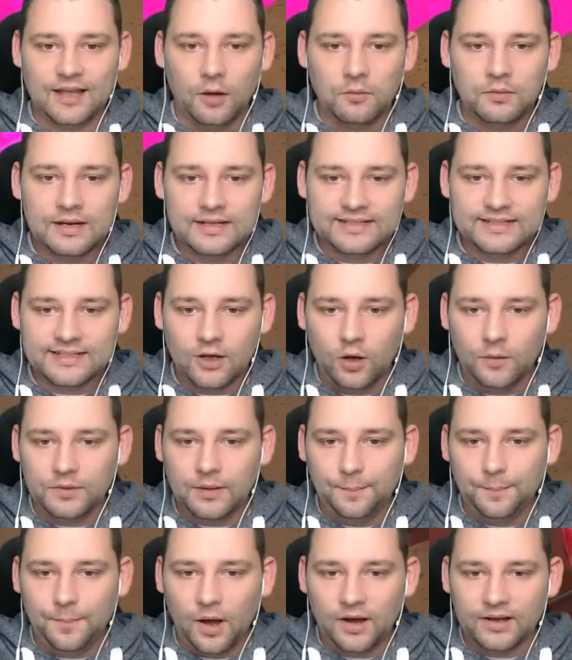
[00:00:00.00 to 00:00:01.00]
I'm going to set up
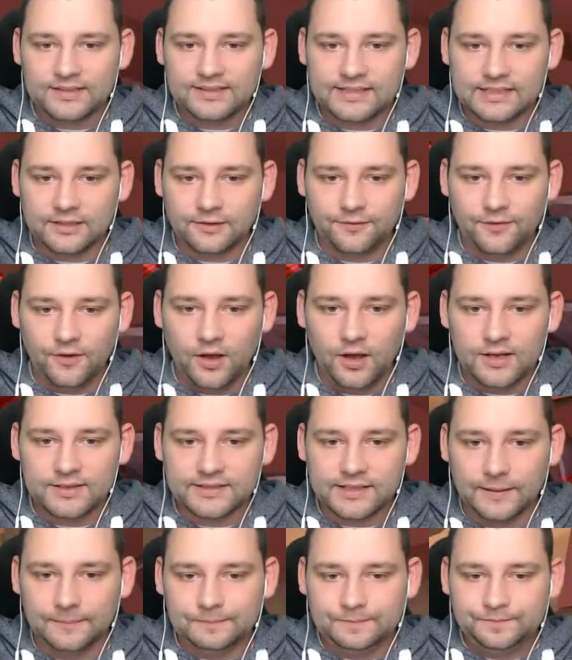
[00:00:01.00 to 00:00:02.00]
the boxes first
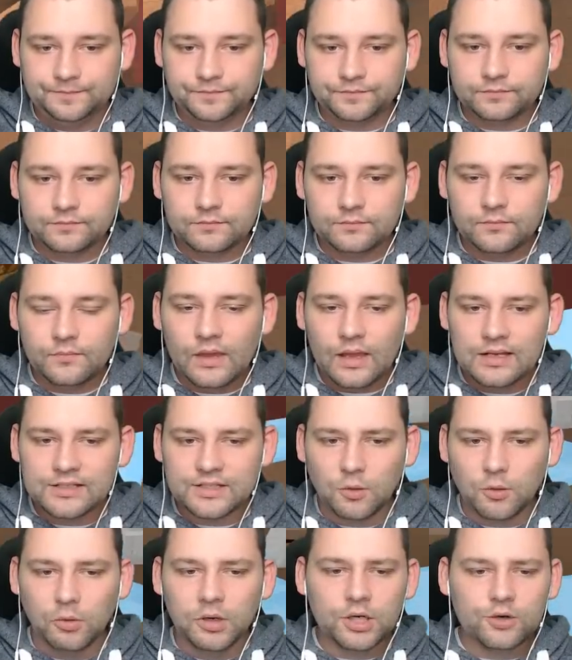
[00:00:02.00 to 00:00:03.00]
then.
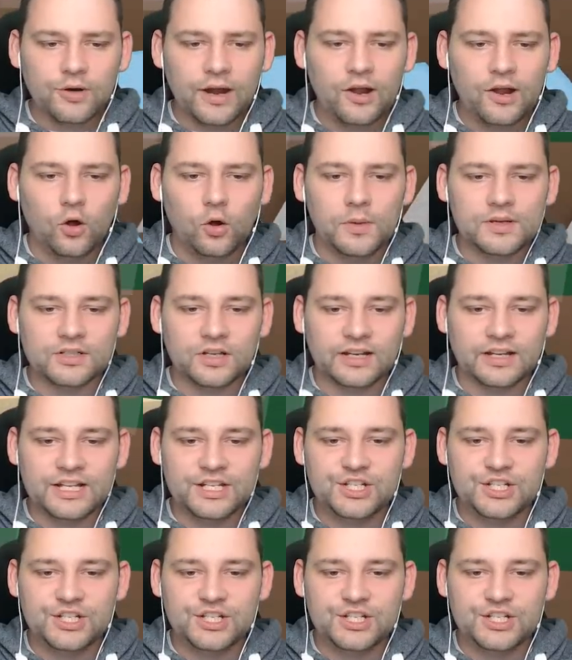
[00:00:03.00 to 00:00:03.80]
So I want to create almost like a